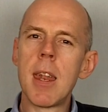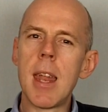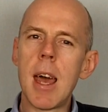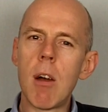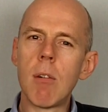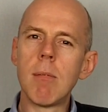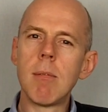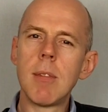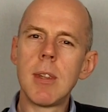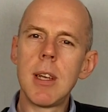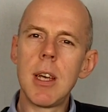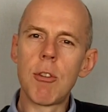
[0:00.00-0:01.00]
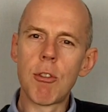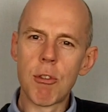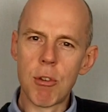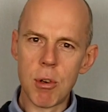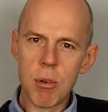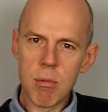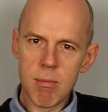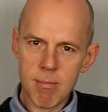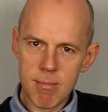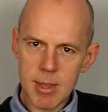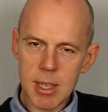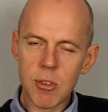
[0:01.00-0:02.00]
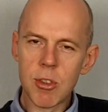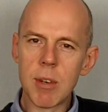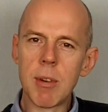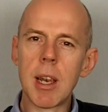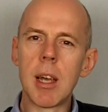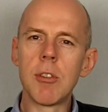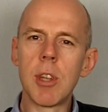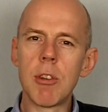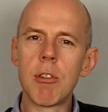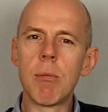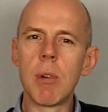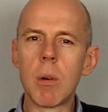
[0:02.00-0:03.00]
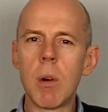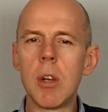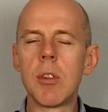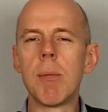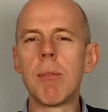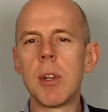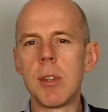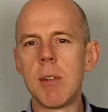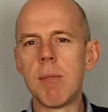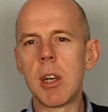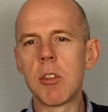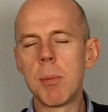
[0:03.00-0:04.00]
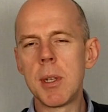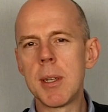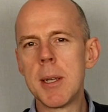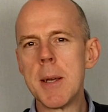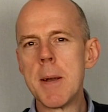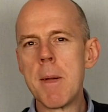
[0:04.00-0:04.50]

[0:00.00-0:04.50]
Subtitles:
Now, it's true that serialization requires upfront investment,